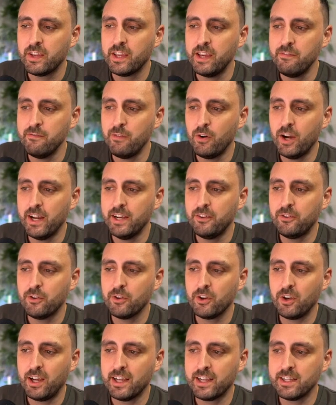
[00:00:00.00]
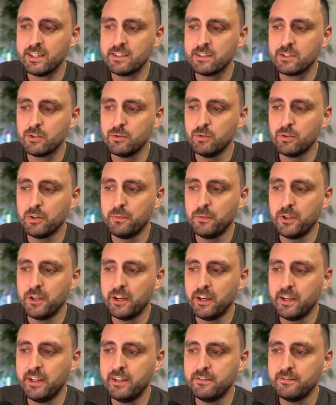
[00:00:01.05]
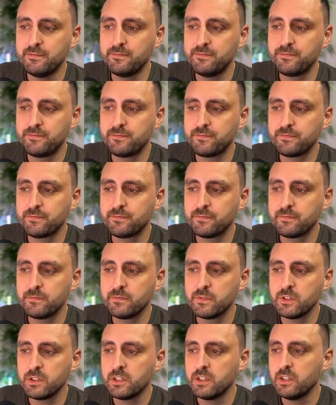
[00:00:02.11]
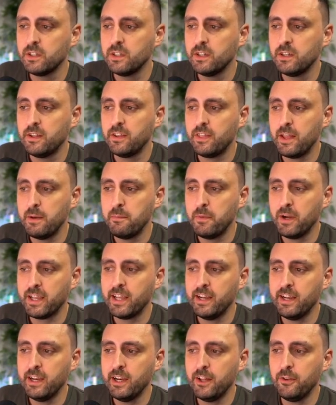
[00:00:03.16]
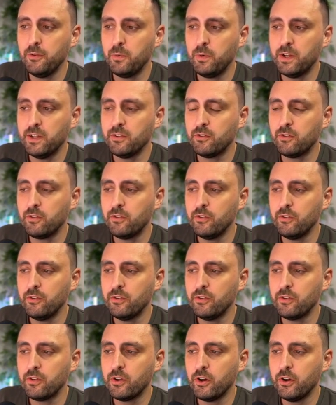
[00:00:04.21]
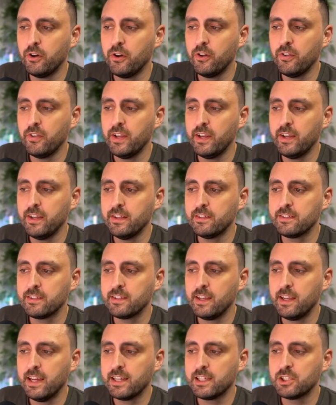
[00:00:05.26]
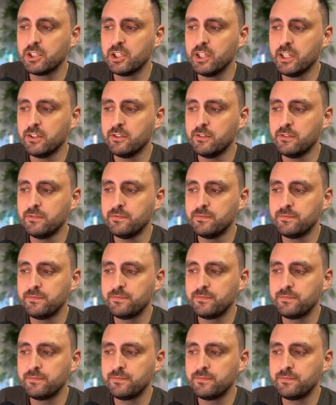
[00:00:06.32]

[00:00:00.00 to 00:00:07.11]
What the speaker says: get invited to like a school community. They might get another one to go on their Slack channel.